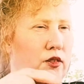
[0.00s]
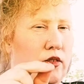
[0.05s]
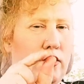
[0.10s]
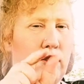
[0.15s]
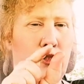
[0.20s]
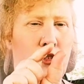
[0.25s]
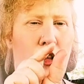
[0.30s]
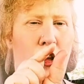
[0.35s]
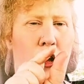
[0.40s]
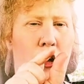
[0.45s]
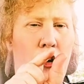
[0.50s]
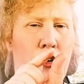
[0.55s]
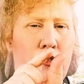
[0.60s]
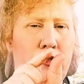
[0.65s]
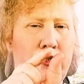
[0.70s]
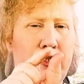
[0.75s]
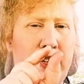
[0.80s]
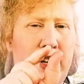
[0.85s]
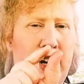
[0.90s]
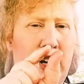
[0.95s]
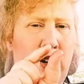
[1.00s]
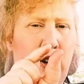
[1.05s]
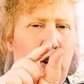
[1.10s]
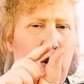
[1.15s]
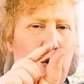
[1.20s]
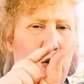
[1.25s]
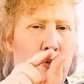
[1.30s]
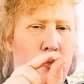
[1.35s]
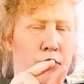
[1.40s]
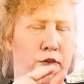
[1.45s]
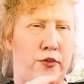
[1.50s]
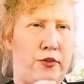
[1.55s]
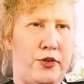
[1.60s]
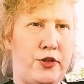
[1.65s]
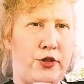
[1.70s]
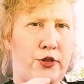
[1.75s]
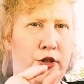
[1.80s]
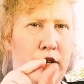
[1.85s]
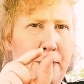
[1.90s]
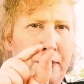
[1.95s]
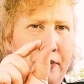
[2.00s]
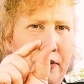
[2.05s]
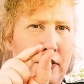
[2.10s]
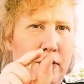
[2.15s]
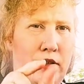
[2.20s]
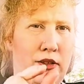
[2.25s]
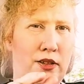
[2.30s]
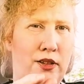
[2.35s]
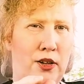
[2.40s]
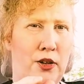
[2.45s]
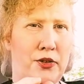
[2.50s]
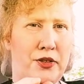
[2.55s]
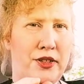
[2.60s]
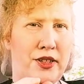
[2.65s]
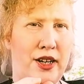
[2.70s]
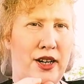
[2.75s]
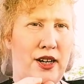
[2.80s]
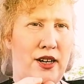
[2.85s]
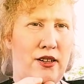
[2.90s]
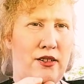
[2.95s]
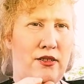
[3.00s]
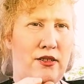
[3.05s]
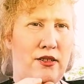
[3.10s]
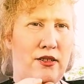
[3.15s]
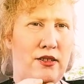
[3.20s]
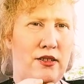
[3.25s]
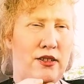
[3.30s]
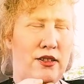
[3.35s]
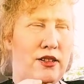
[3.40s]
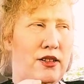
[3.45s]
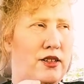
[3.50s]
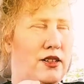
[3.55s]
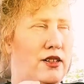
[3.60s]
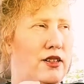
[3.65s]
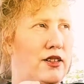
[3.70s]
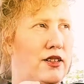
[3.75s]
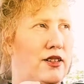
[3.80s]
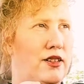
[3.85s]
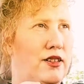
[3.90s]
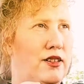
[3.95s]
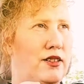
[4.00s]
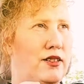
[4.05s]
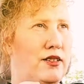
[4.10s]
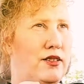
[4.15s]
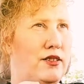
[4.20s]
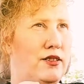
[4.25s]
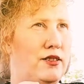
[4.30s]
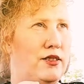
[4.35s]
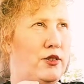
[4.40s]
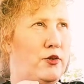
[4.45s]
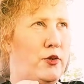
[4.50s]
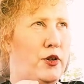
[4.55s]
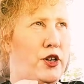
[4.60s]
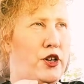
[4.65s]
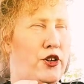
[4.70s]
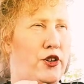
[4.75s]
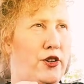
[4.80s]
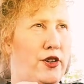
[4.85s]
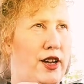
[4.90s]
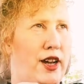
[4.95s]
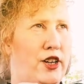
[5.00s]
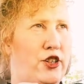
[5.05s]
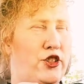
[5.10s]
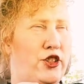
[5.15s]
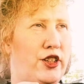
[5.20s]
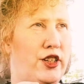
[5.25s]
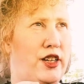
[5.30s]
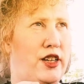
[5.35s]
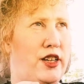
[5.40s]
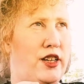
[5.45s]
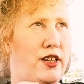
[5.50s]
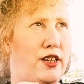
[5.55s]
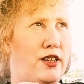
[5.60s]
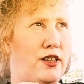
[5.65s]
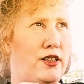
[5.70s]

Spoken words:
long narrow strip that goes down where you can actually